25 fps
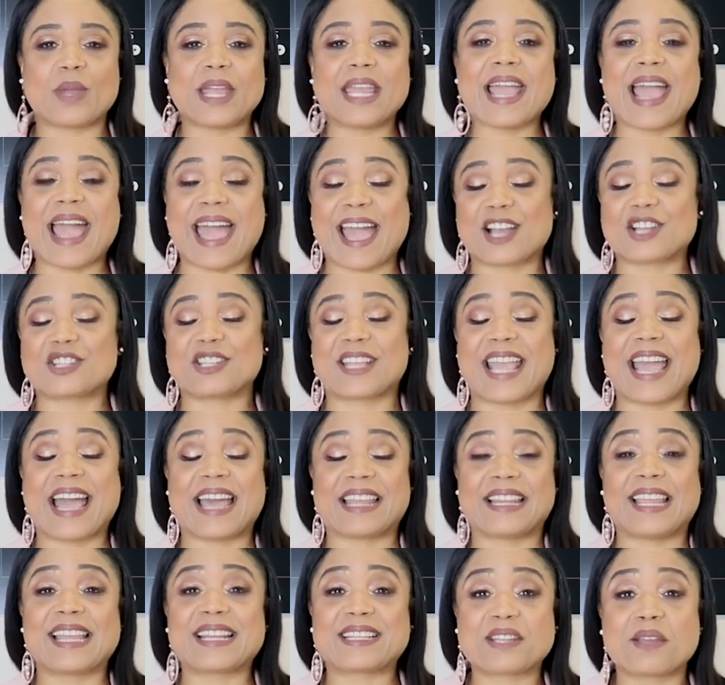we actually
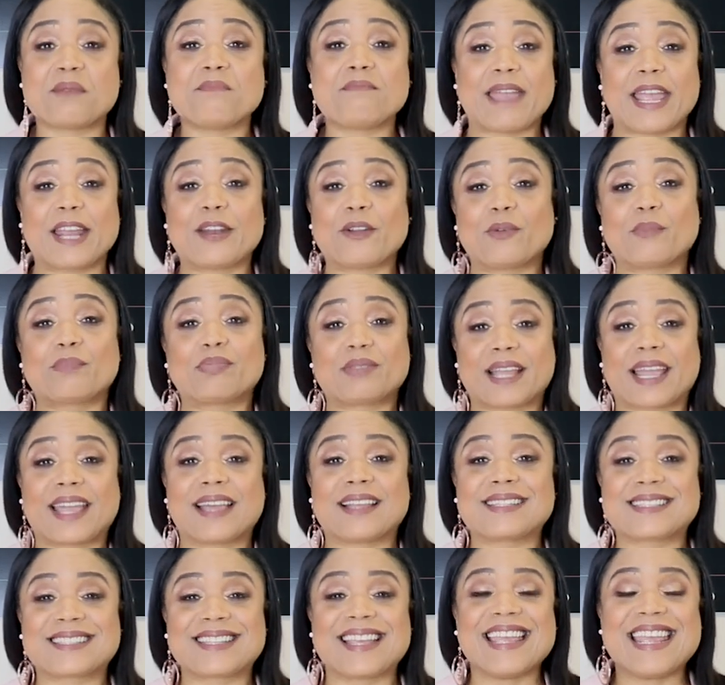had like tomato
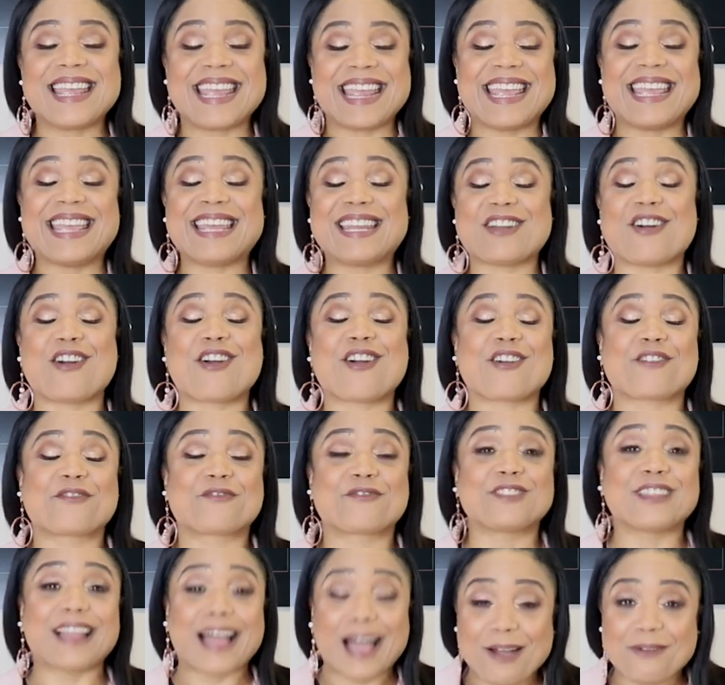plants in our
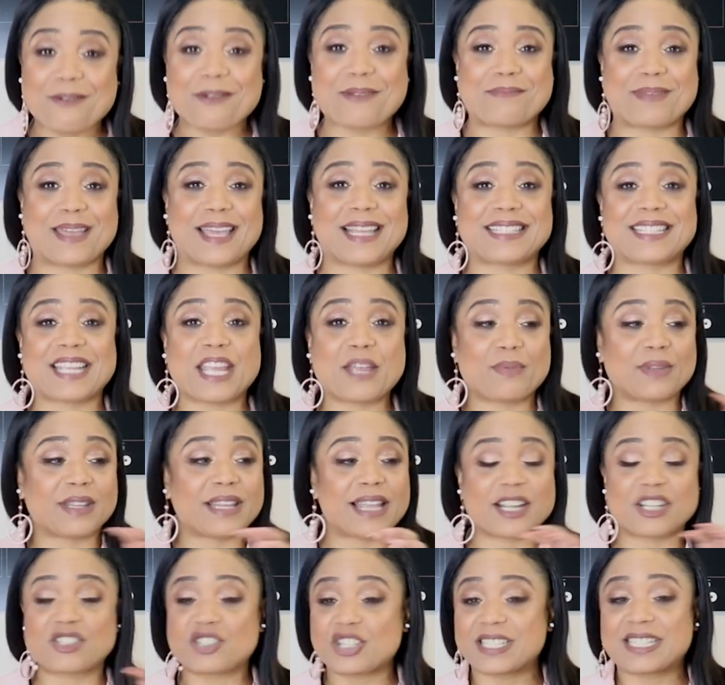flower beds. He would
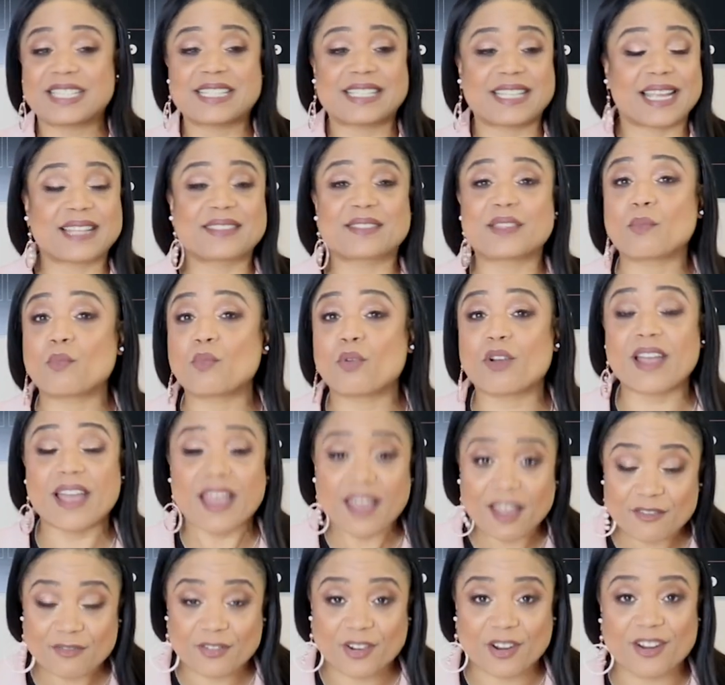like just stick them
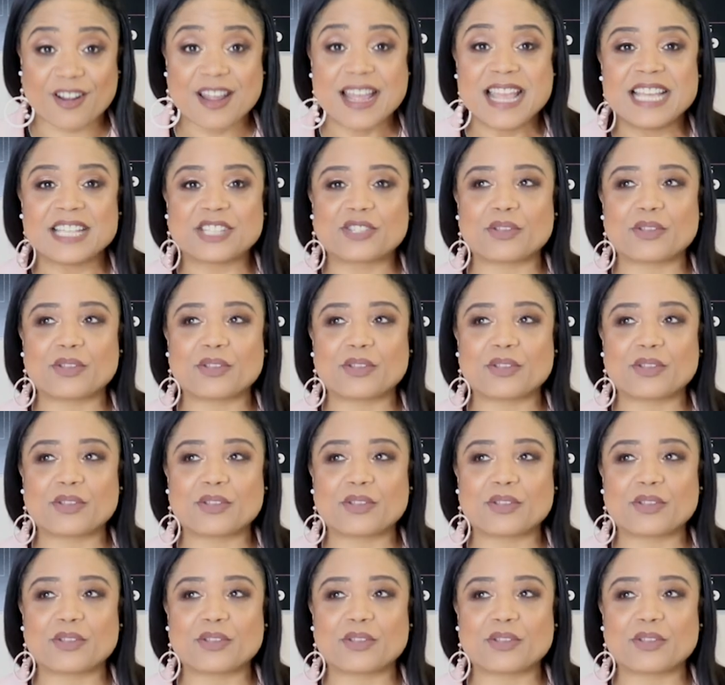wherever.